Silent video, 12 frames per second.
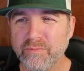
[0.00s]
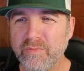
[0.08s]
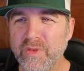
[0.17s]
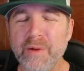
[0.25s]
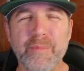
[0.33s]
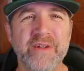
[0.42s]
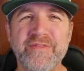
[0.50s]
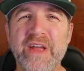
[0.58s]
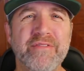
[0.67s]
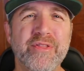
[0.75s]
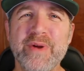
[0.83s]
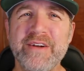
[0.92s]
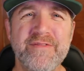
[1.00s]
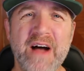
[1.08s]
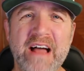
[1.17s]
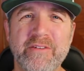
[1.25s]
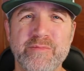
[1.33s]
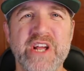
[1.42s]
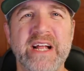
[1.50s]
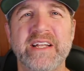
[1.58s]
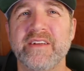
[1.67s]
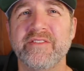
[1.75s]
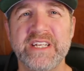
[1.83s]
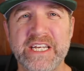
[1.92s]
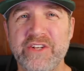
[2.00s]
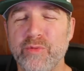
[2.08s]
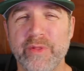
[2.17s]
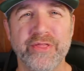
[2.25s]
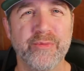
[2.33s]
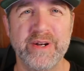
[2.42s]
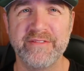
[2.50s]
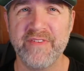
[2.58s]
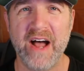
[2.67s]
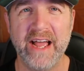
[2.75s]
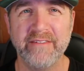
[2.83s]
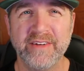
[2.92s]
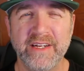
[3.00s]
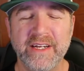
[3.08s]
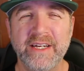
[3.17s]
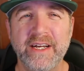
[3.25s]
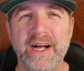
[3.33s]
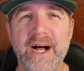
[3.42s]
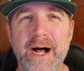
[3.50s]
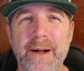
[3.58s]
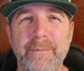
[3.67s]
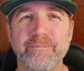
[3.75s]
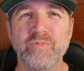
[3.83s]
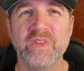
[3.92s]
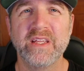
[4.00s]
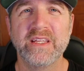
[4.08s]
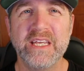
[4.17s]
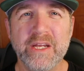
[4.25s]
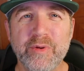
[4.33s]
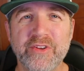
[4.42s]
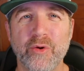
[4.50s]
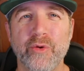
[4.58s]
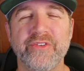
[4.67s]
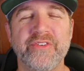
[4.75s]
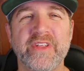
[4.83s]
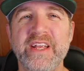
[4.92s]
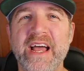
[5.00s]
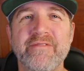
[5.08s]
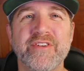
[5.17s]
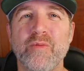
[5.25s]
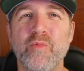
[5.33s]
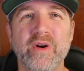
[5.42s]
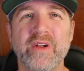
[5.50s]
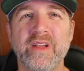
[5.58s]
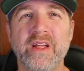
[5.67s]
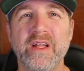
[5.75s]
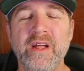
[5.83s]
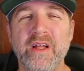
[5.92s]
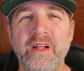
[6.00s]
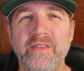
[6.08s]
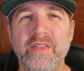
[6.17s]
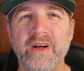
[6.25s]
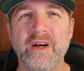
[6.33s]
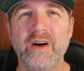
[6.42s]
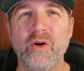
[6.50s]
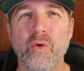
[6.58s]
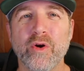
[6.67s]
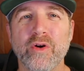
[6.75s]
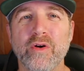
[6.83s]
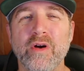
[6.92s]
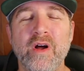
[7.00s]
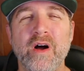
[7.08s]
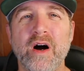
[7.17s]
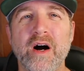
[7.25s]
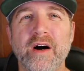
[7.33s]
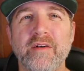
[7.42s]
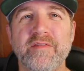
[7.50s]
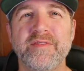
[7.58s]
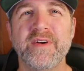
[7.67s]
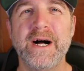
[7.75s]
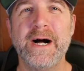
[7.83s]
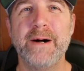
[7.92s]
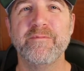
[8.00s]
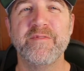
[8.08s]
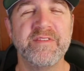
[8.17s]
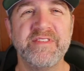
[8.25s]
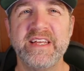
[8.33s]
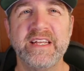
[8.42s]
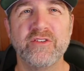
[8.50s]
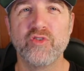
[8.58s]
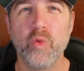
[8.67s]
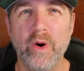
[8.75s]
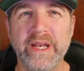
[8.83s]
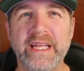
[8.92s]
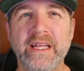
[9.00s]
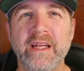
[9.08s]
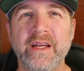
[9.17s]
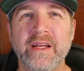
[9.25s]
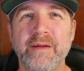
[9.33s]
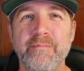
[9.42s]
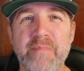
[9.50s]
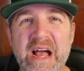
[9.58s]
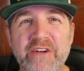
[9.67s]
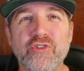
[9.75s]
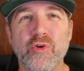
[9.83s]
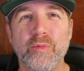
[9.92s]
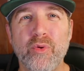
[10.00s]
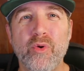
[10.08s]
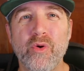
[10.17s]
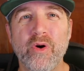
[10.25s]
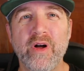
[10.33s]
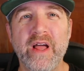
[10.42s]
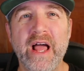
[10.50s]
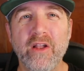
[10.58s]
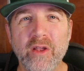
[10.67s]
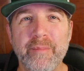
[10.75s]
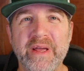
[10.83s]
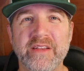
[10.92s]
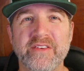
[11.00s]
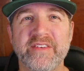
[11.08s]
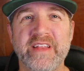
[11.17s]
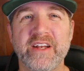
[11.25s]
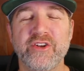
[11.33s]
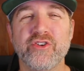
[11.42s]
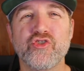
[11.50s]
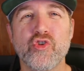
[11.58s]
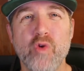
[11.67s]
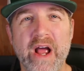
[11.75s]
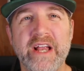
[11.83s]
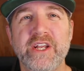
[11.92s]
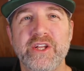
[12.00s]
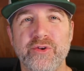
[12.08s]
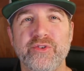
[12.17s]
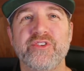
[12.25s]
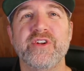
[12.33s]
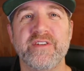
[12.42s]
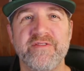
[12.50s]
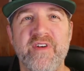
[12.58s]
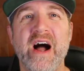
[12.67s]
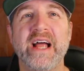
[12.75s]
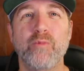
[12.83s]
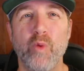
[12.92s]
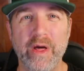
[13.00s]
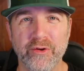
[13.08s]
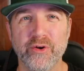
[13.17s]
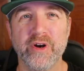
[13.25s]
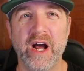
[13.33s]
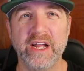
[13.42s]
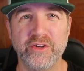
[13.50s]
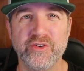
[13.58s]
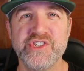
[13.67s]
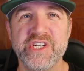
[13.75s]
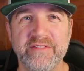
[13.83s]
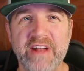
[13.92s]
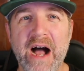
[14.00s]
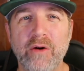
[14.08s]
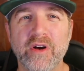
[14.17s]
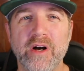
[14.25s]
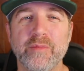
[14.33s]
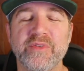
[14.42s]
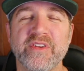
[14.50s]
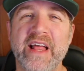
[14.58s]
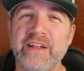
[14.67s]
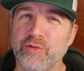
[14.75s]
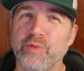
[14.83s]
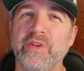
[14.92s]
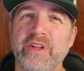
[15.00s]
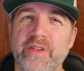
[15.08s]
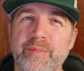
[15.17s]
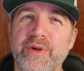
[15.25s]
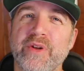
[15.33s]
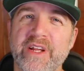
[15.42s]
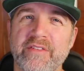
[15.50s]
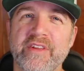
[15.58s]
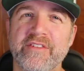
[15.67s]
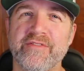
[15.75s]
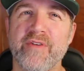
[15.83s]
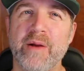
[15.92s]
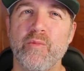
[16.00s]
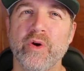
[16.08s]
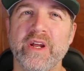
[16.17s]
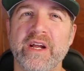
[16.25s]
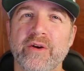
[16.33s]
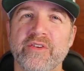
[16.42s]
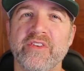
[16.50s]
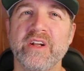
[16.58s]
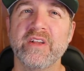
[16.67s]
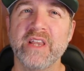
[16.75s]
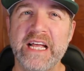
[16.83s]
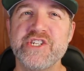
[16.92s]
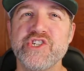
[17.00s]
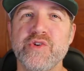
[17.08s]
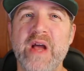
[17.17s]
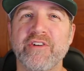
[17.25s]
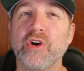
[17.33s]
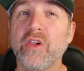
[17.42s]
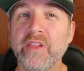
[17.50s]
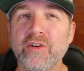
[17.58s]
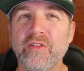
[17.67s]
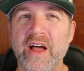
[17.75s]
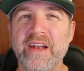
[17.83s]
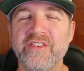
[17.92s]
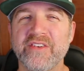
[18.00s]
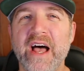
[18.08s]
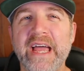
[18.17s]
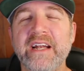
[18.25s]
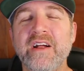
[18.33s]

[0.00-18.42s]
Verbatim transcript: But if you have three to five objectives, each with three to five um, key results, then you have somewhere in the, the order of um, 15 to 20 measurable elements that you're trying to use to define whether or not you achieved outcomes. And that's really the beauty of this framework here is that it lets you have a clear line of sight